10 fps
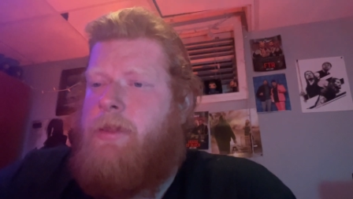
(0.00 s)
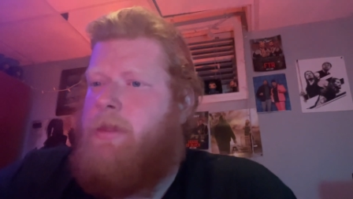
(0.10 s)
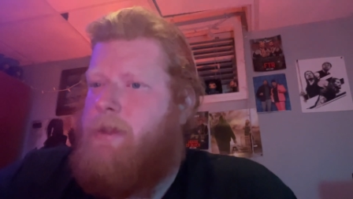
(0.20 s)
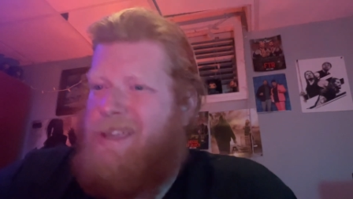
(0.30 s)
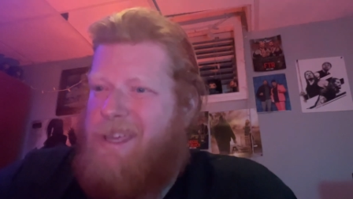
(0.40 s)

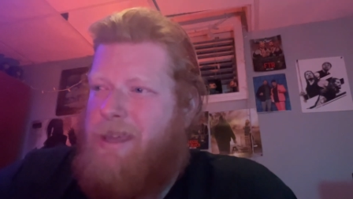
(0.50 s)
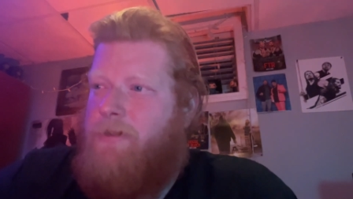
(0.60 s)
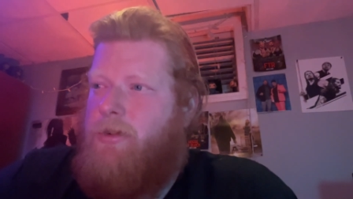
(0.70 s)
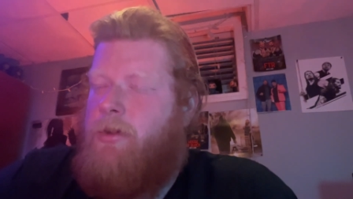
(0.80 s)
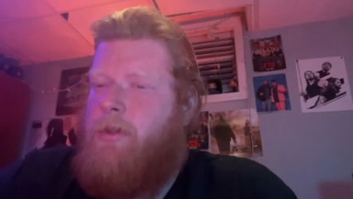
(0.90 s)
the
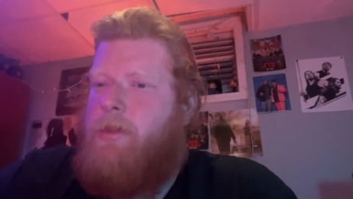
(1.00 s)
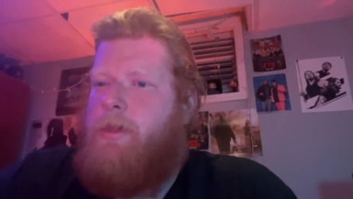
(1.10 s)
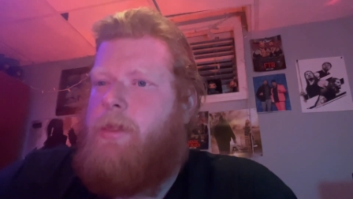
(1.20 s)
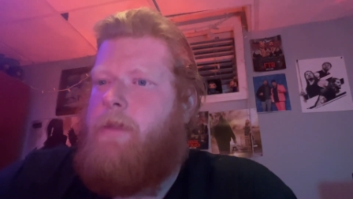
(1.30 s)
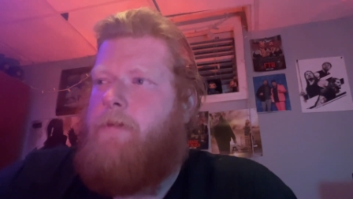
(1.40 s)
evil,
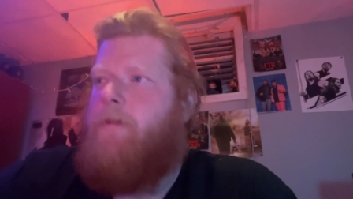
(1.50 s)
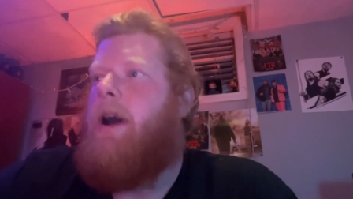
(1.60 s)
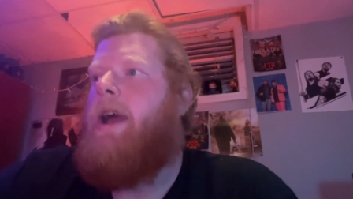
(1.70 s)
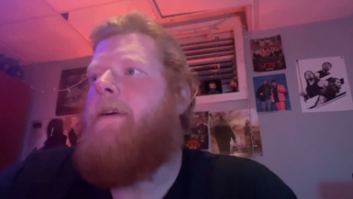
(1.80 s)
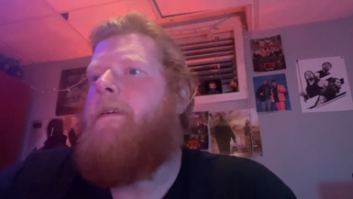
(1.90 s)
the
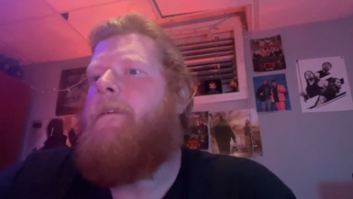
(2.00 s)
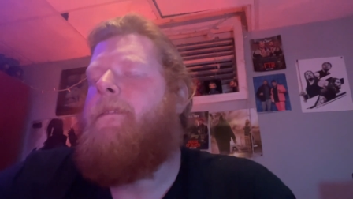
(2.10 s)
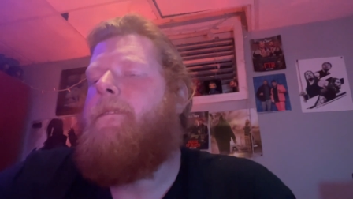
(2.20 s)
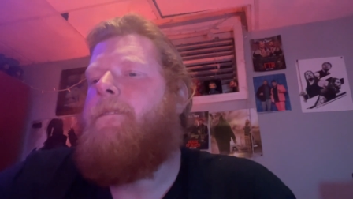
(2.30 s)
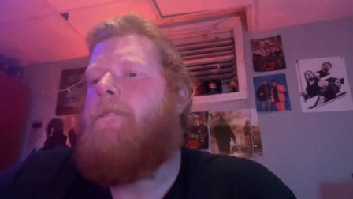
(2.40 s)
vile,
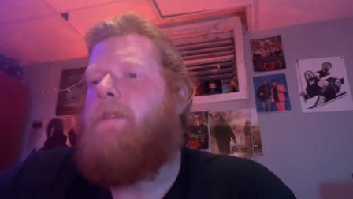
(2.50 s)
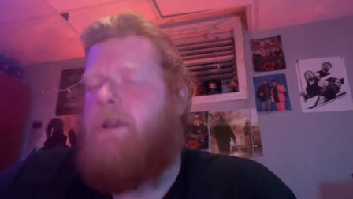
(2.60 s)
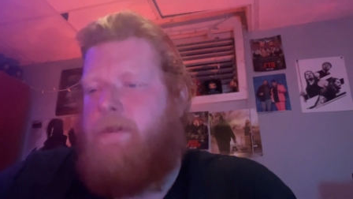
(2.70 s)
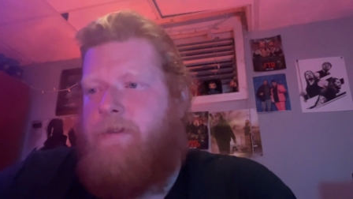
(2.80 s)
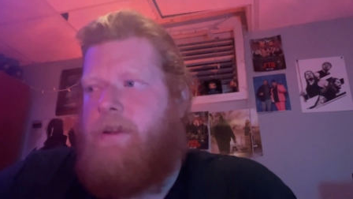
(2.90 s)
the
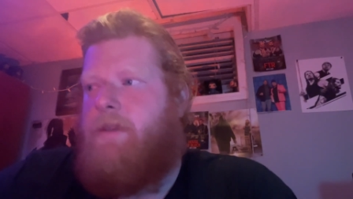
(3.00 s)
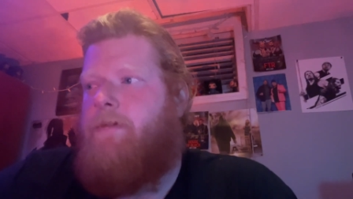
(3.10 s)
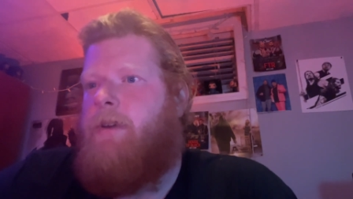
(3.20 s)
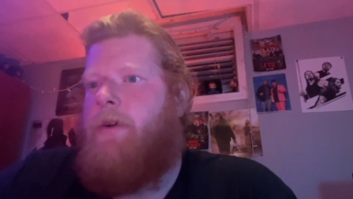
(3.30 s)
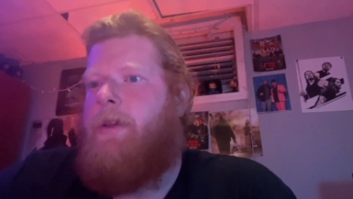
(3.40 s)
convicted
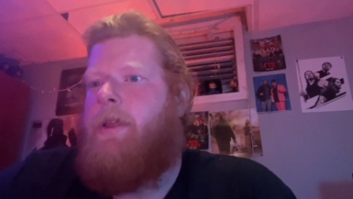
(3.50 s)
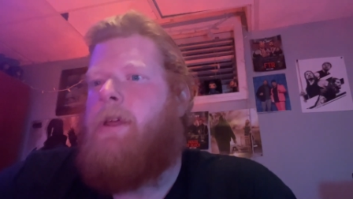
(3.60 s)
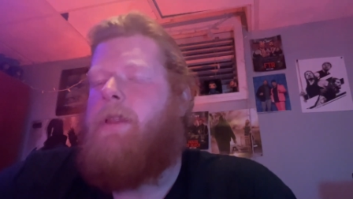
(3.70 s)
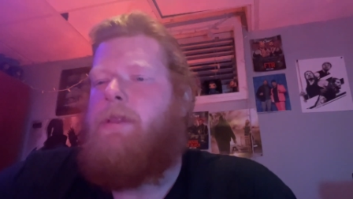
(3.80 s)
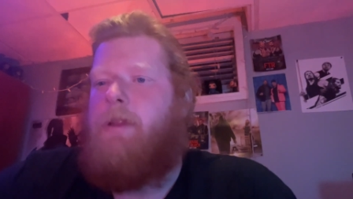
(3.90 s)
felon,
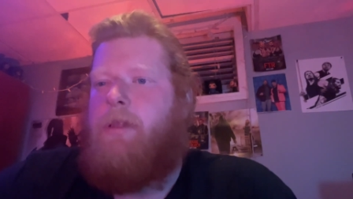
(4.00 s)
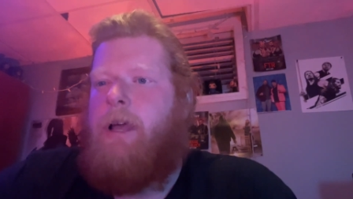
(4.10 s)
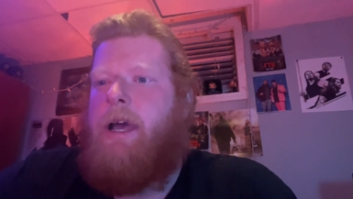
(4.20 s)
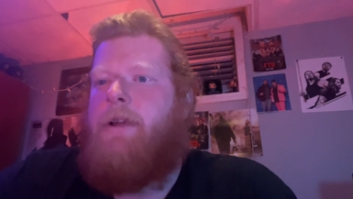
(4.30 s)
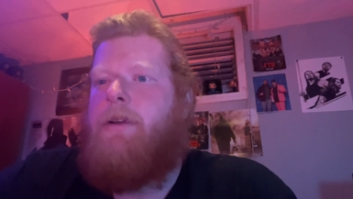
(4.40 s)
the
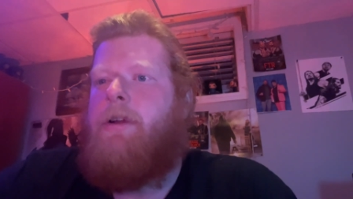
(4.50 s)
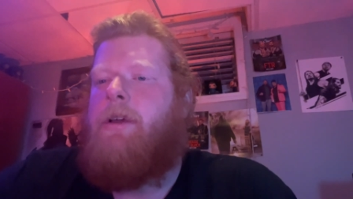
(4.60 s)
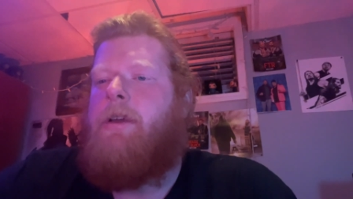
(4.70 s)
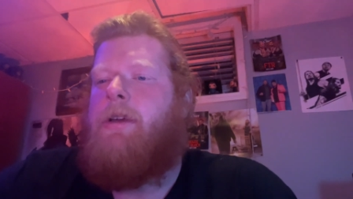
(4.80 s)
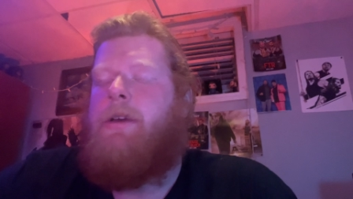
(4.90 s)
liar,
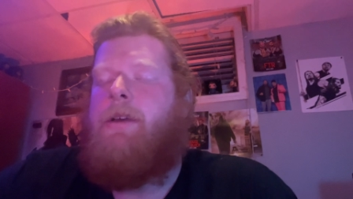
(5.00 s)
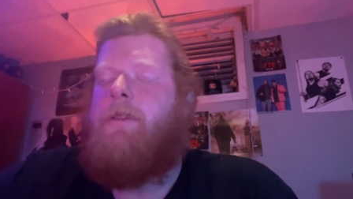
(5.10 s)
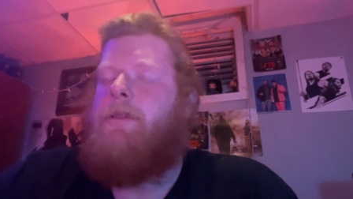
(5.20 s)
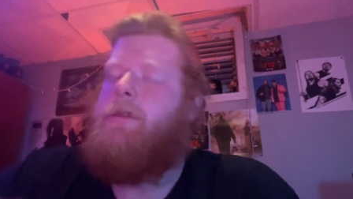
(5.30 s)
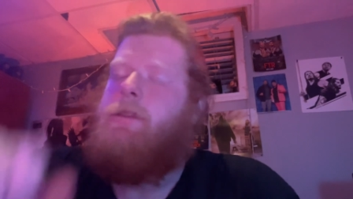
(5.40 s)

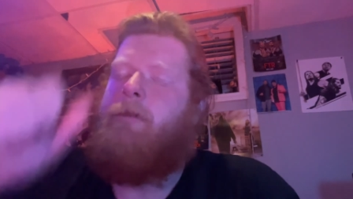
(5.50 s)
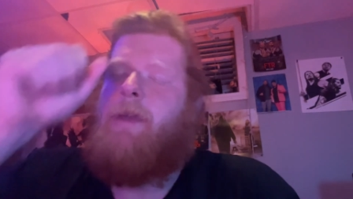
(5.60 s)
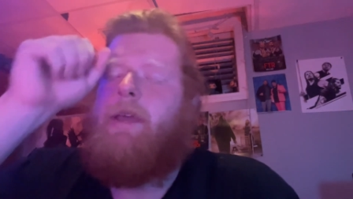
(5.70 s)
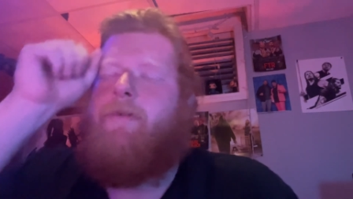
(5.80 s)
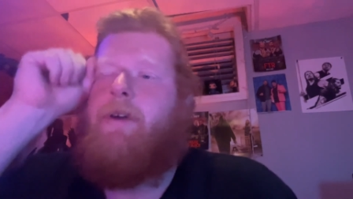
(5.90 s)

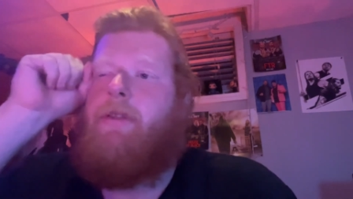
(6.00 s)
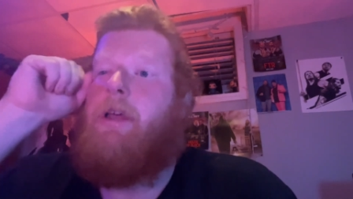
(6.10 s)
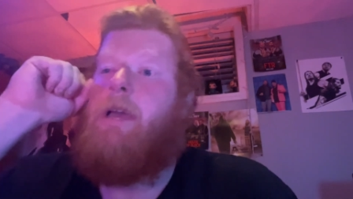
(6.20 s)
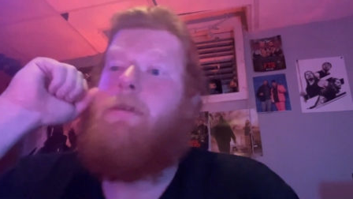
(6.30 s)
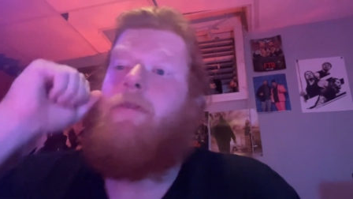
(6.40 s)
man found
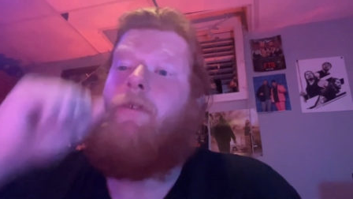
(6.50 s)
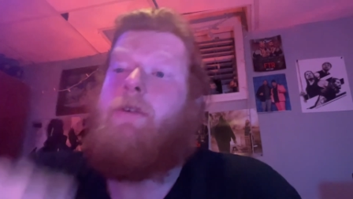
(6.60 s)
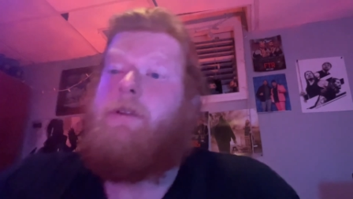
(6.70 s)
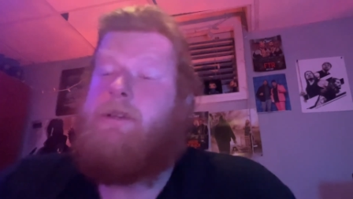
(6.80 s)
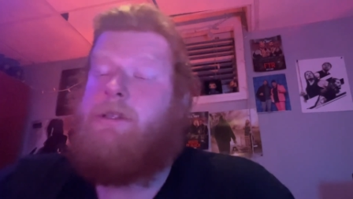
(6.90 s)
liable
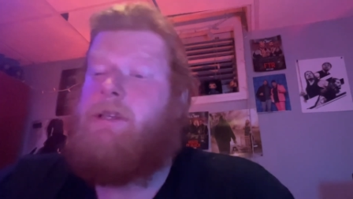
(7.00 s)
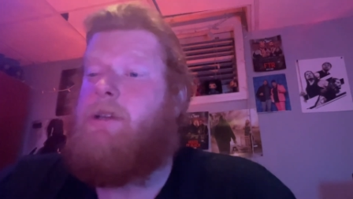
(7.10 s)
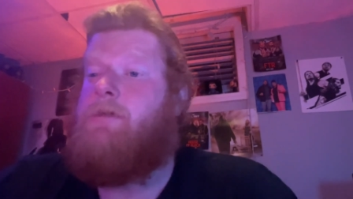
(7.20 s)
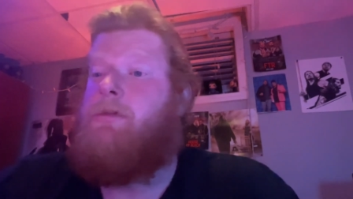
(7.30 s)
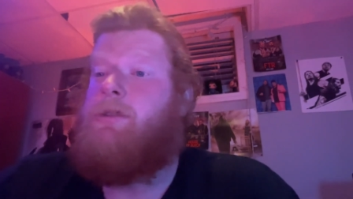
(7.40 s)
for
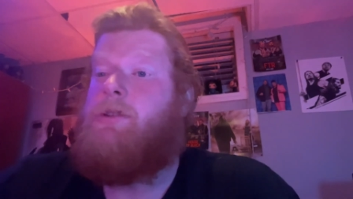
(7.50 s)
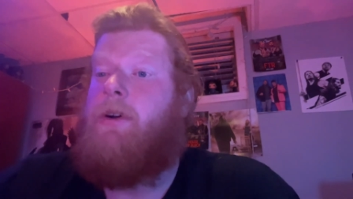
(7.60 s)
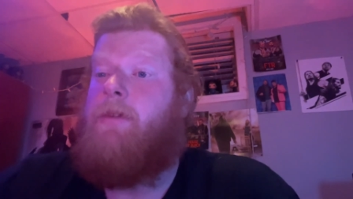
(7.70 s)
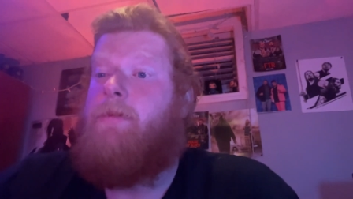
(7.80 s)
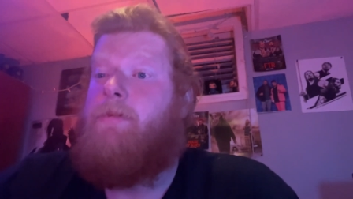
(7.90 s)
sexual assault